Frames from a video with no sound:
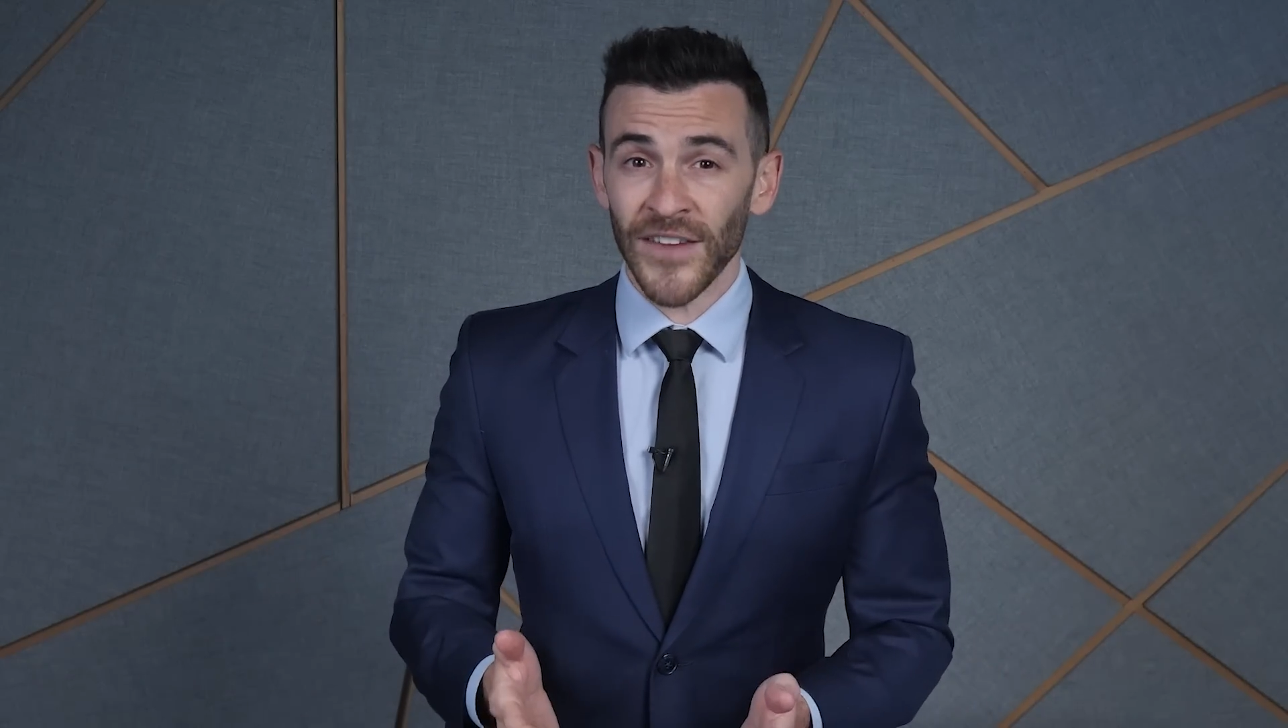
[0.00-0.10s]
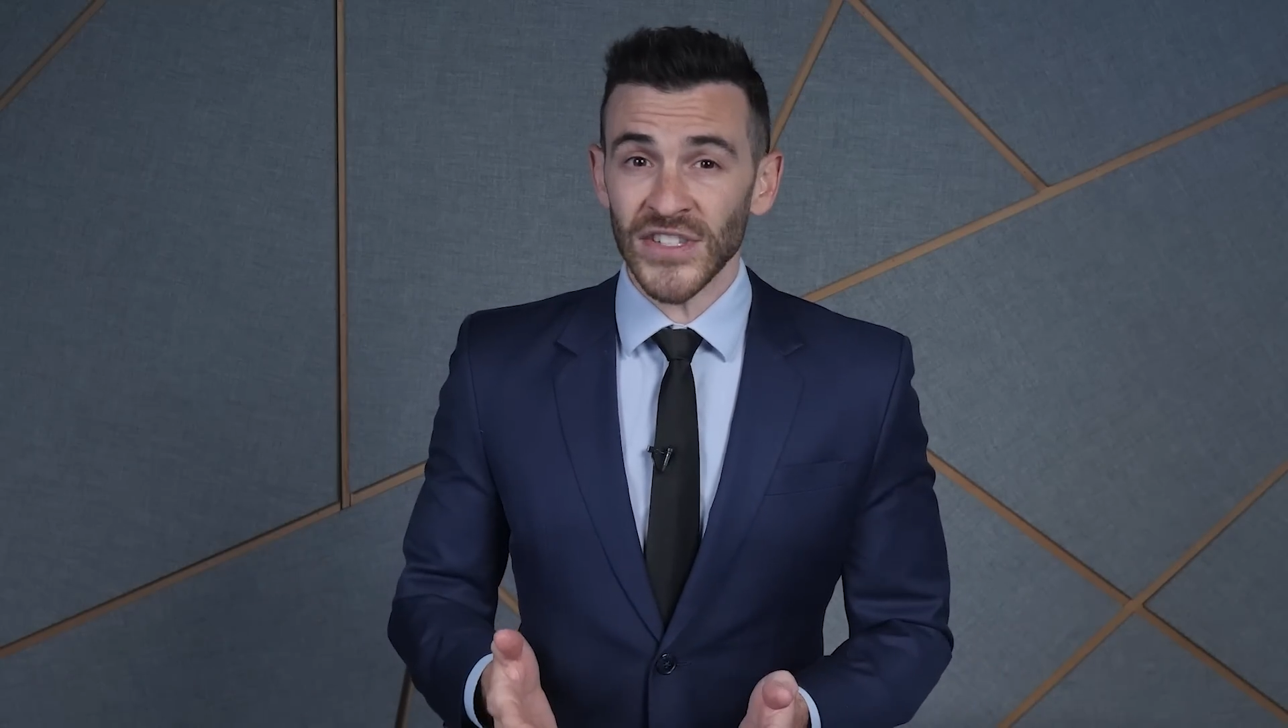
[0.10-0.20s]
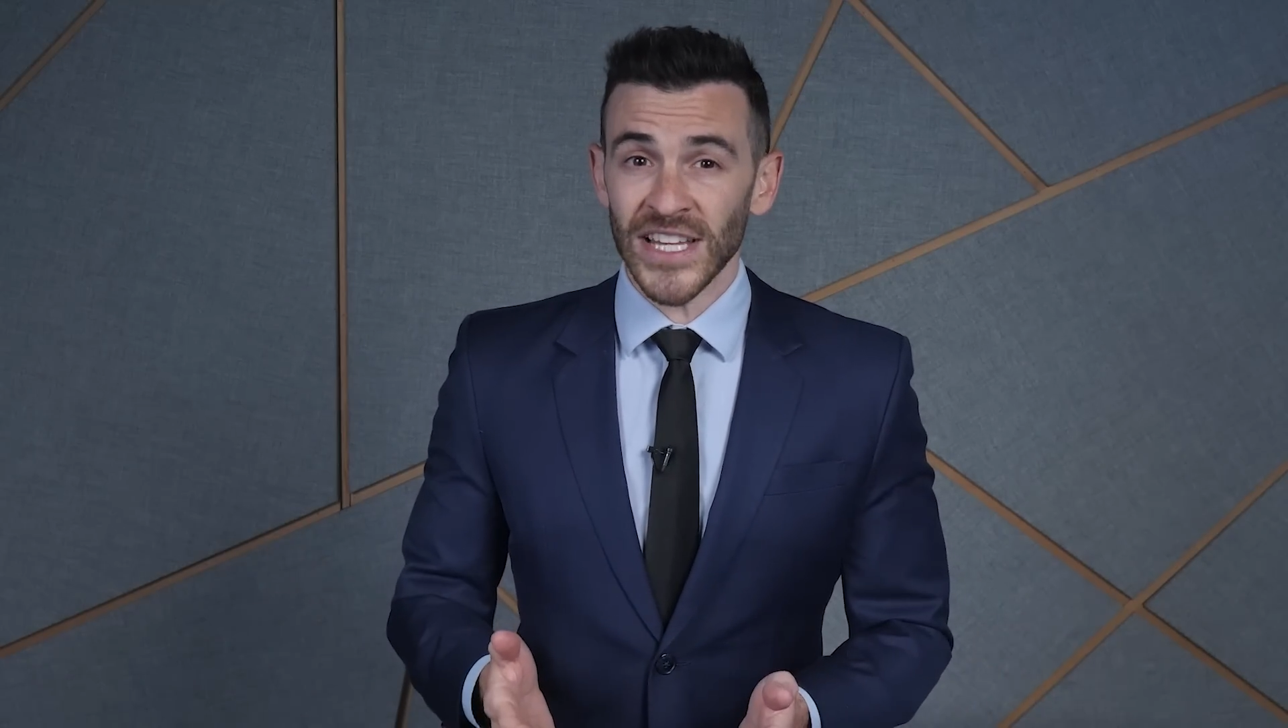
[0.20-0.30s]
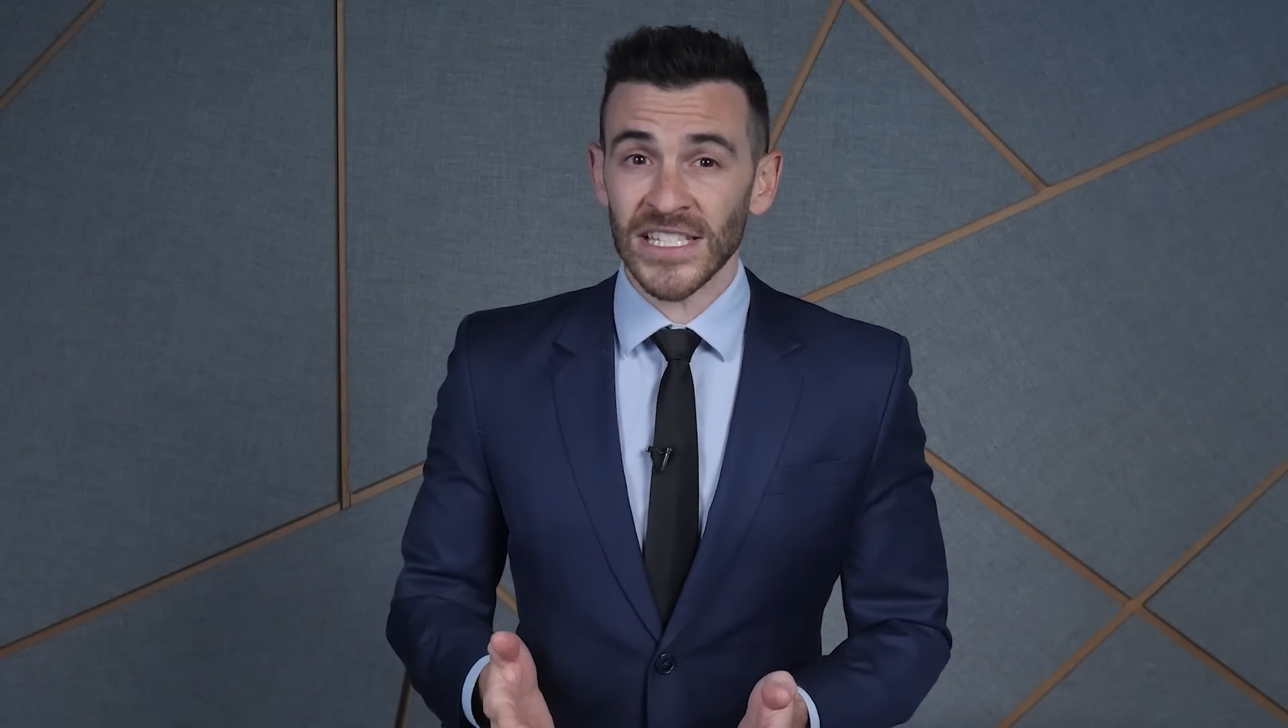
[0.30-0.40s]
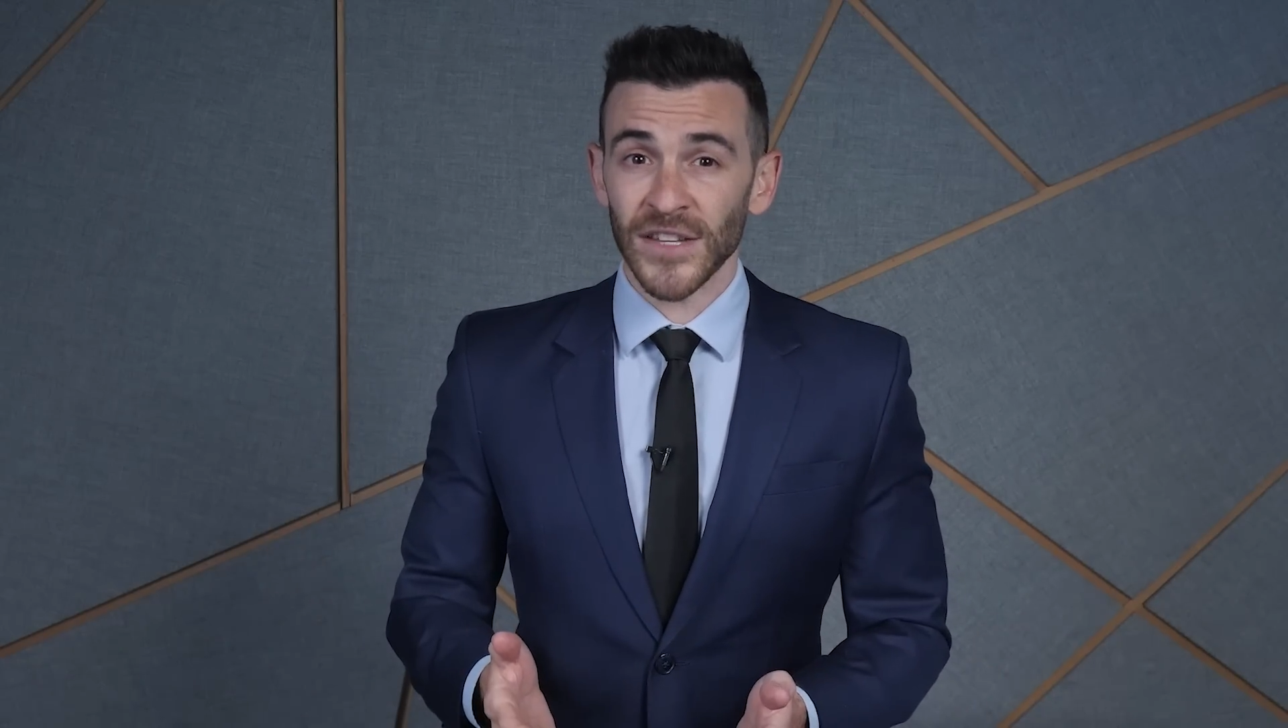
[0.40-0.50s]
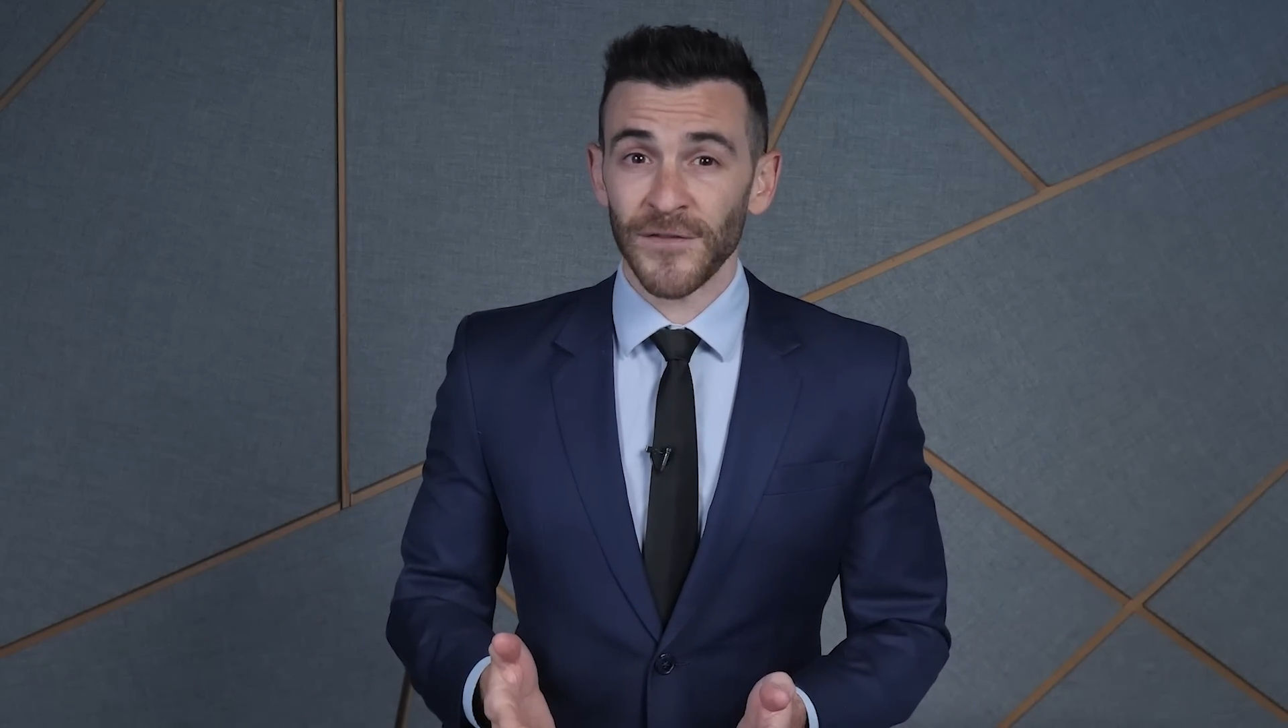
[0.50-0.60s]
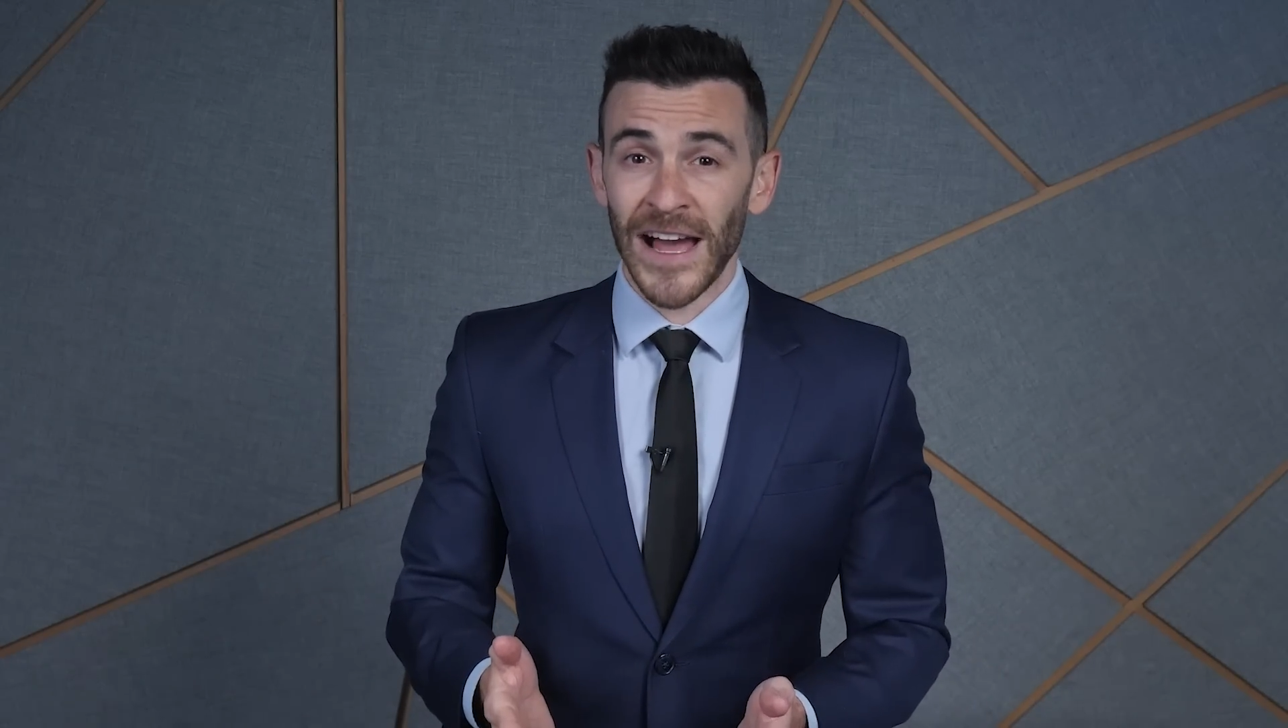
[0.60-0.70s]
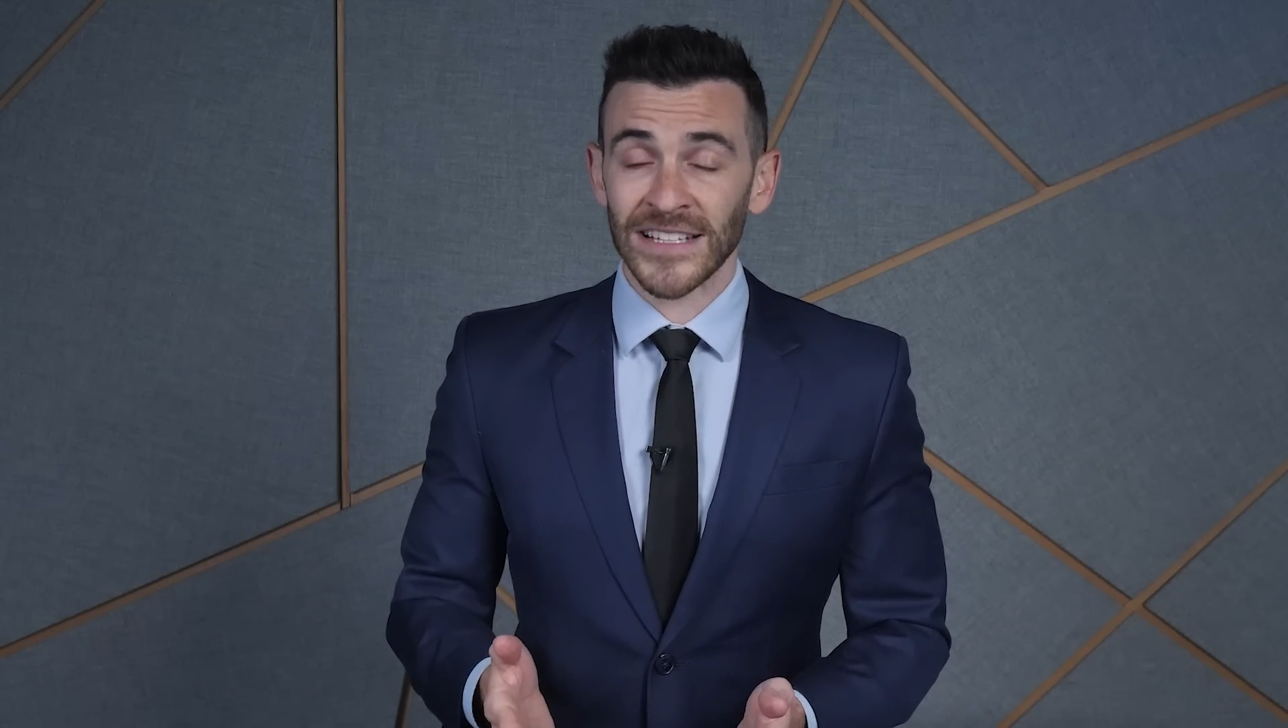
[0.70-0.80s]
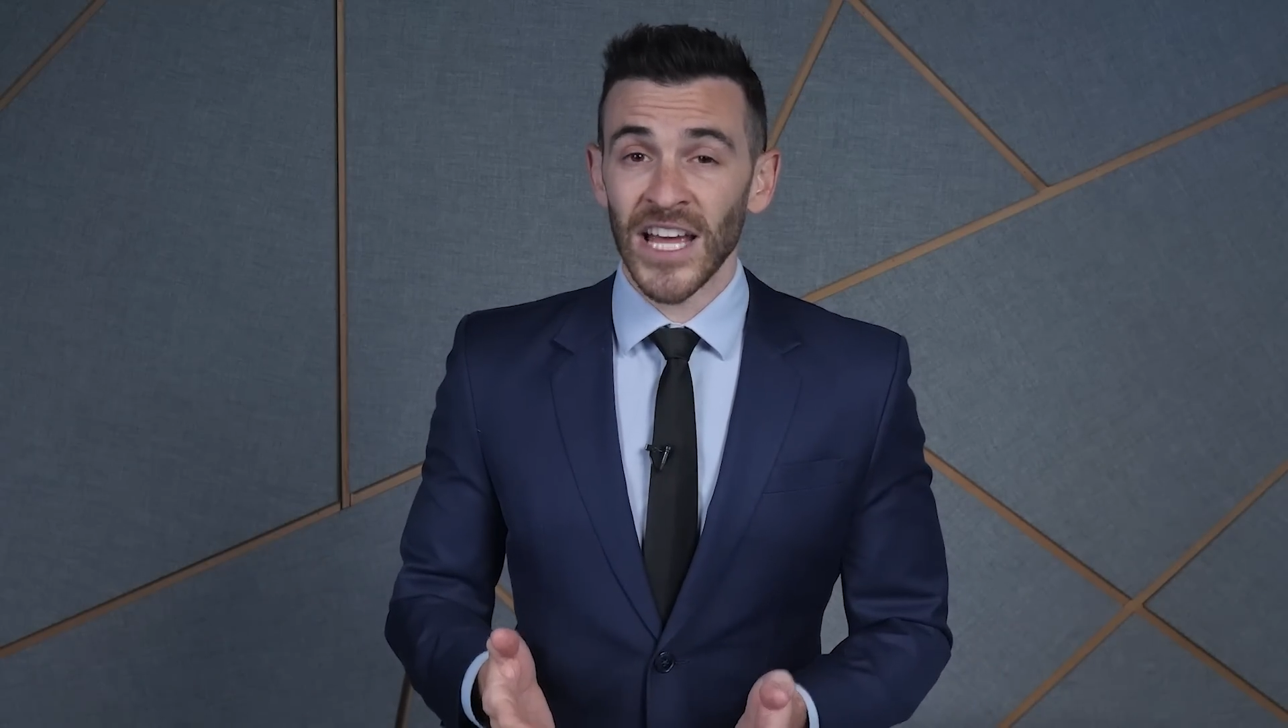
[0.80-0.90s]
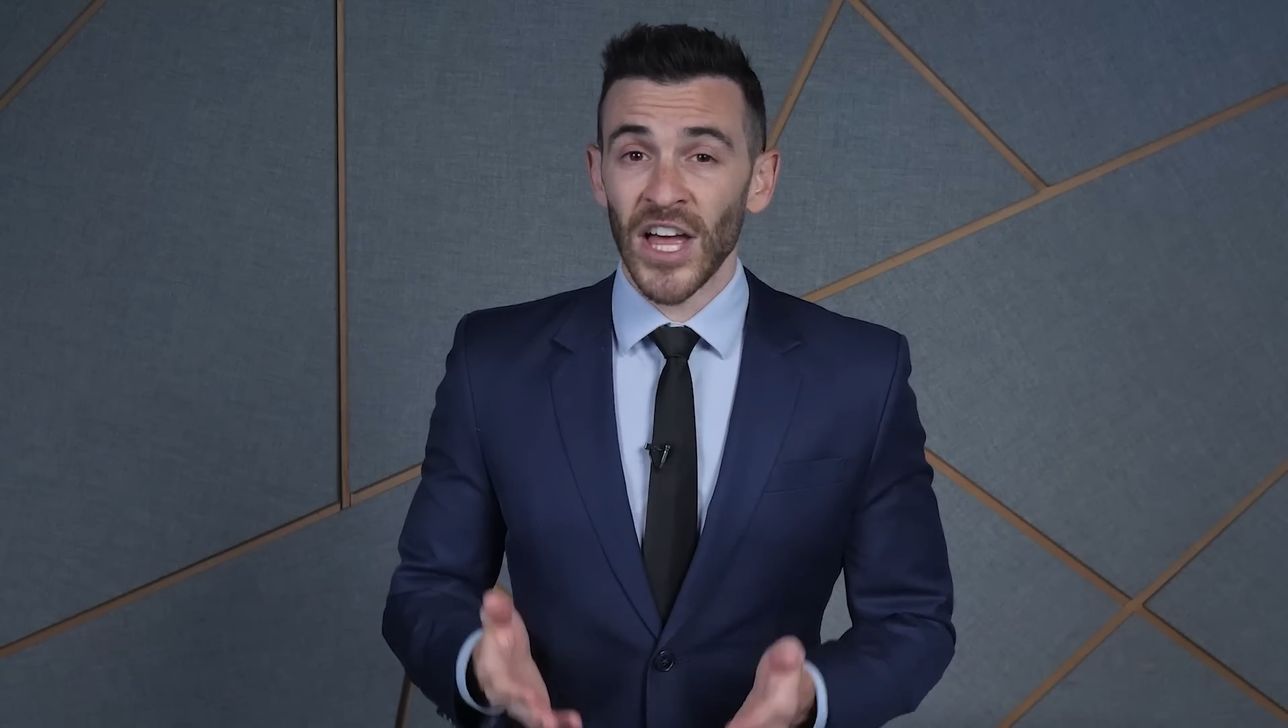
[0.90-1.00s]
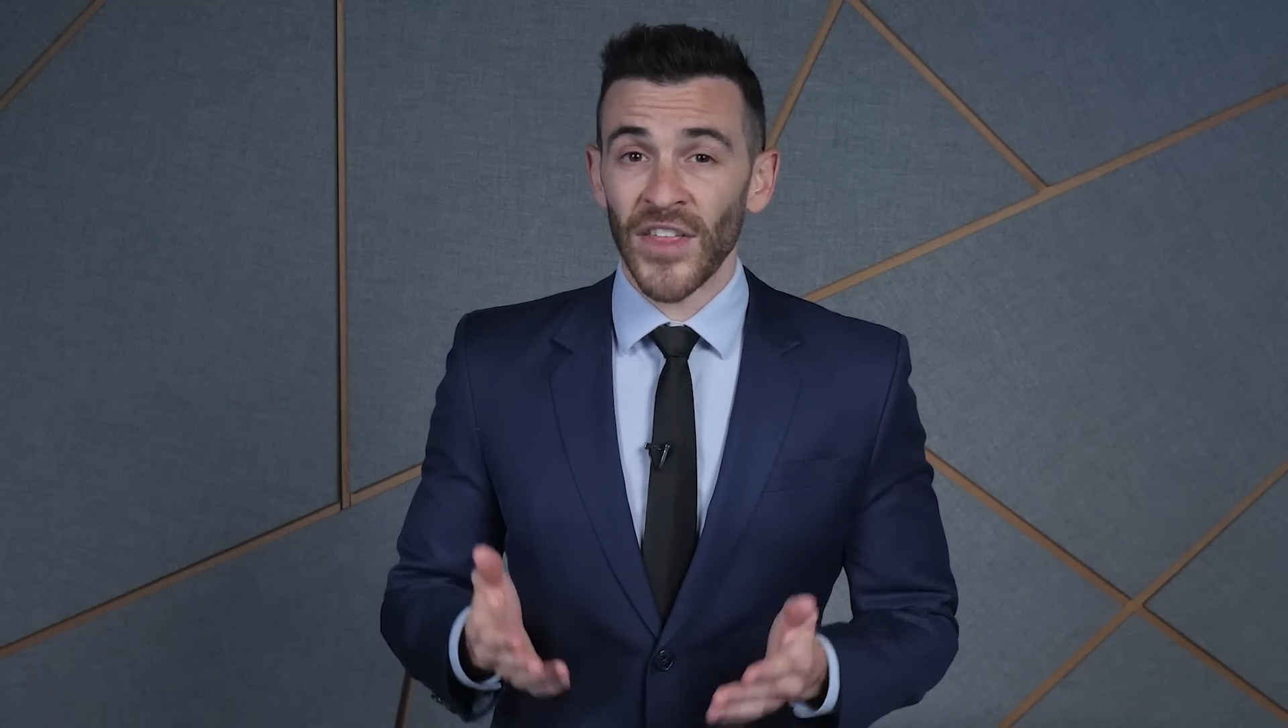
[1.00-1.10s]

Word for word: emphasize the fact